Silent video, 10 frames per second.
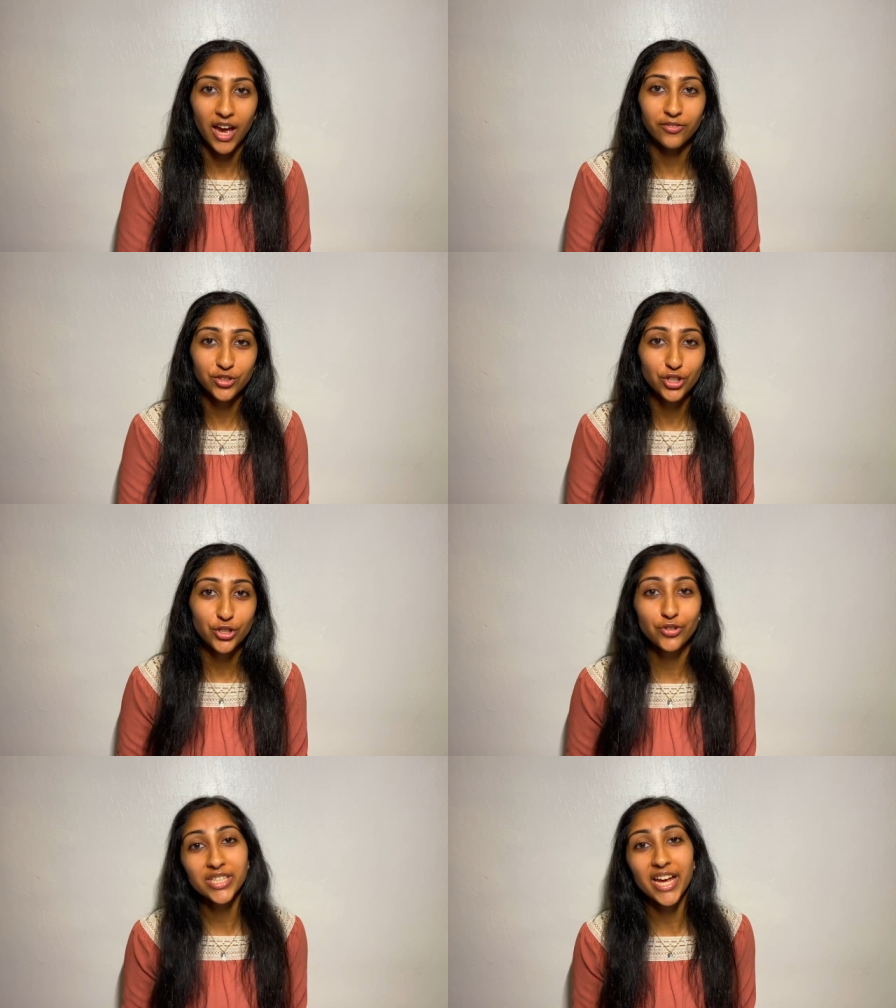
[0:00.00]
After
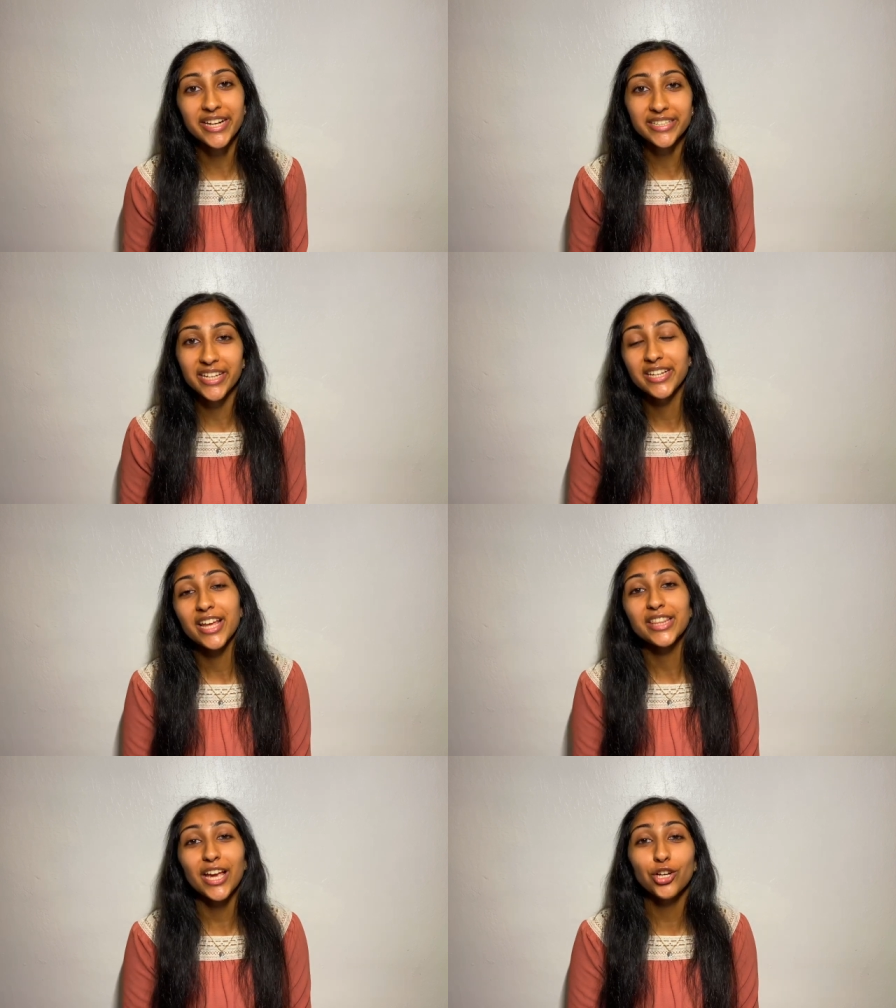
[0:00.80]
you're signed in,
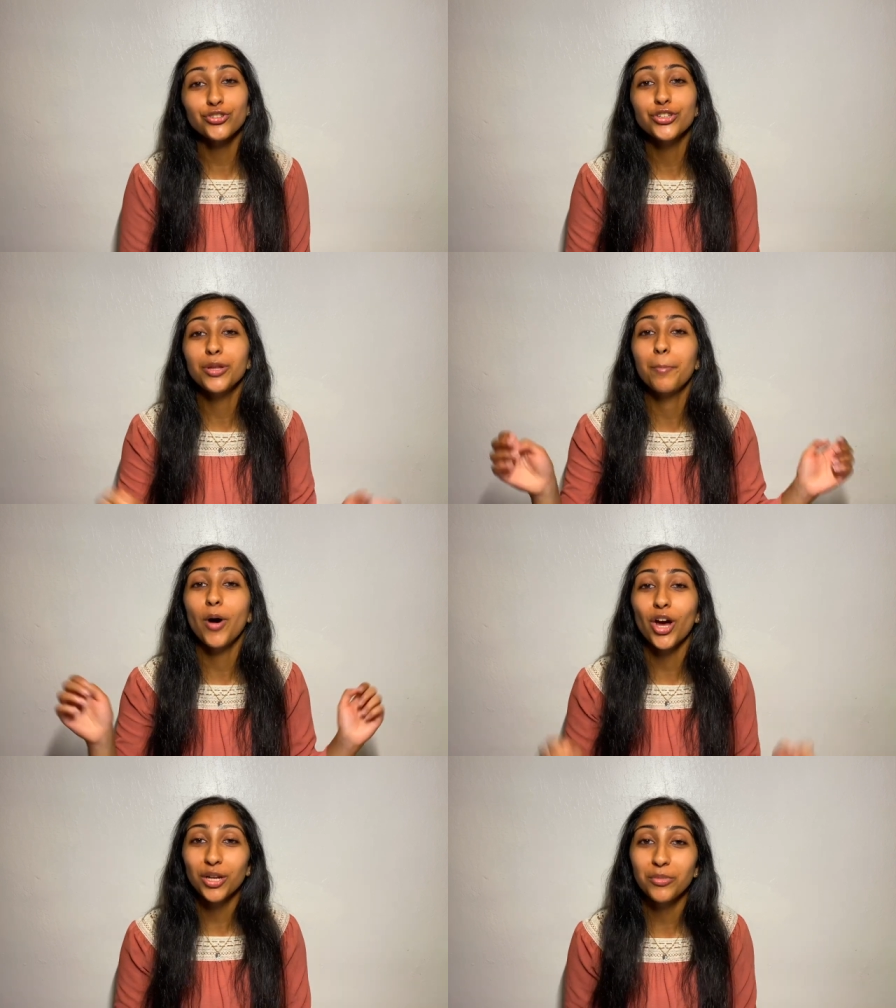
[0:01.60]
then go to the
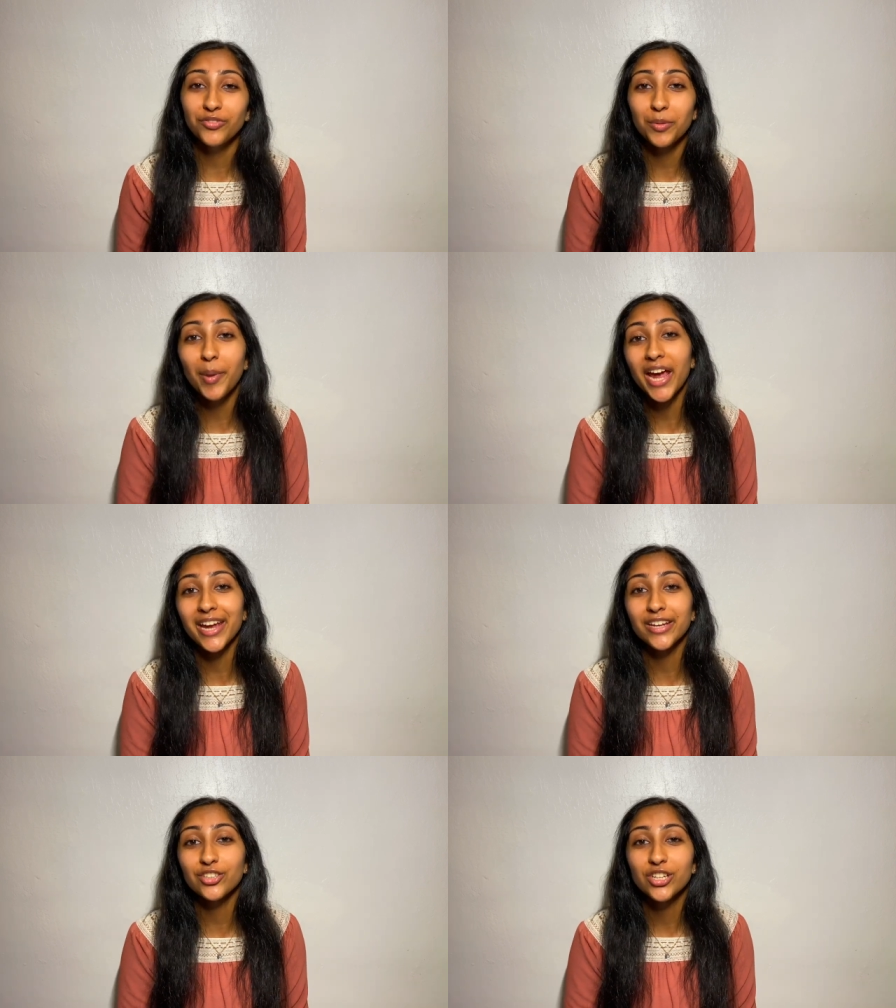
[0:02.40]
bottom of the
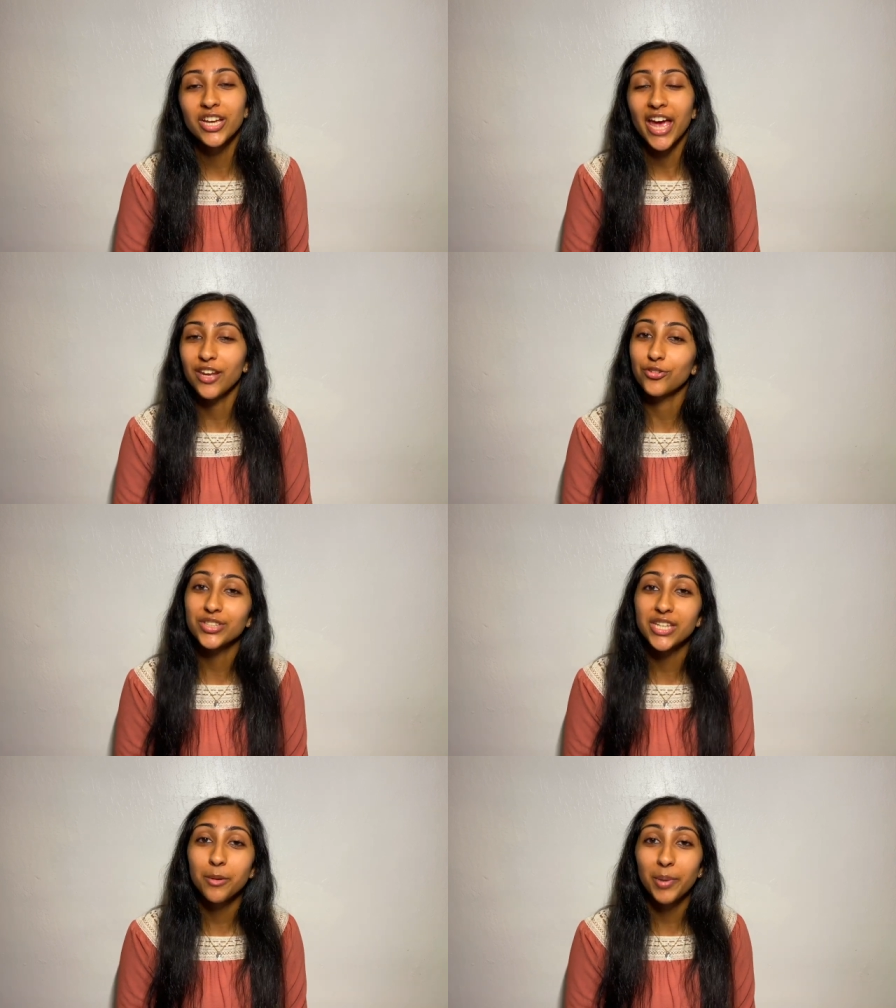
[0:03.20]
page and you'll
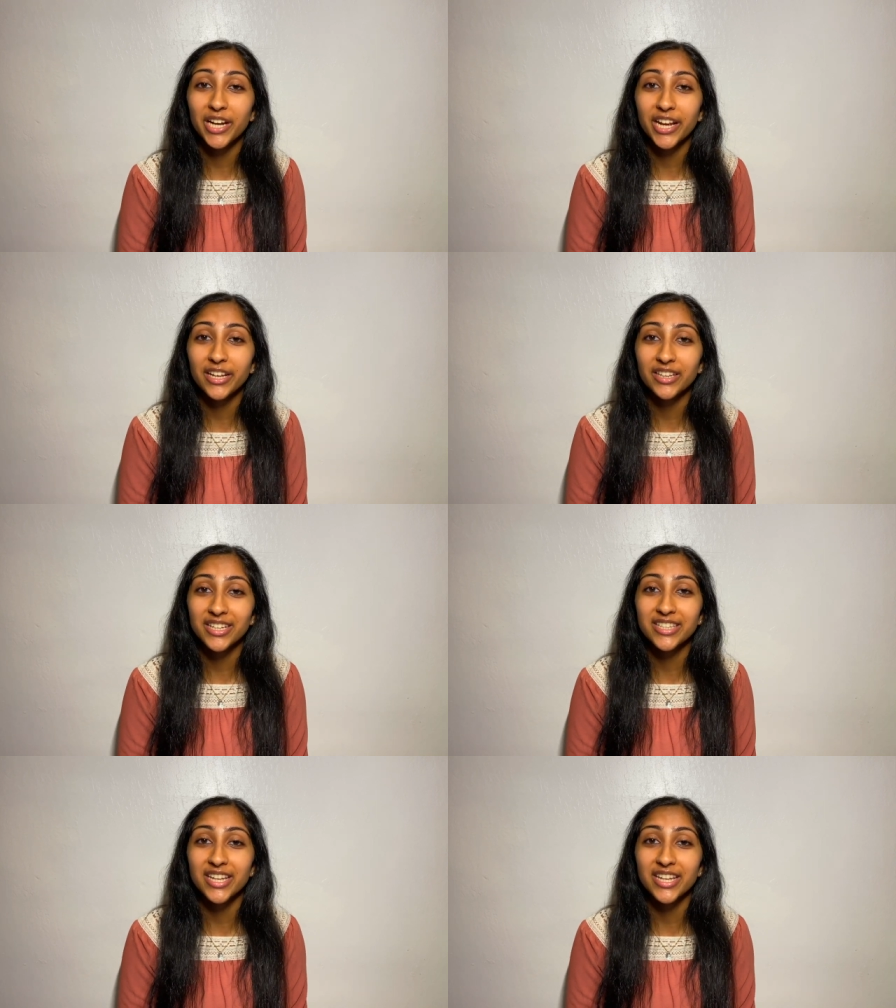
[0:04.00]
see a button that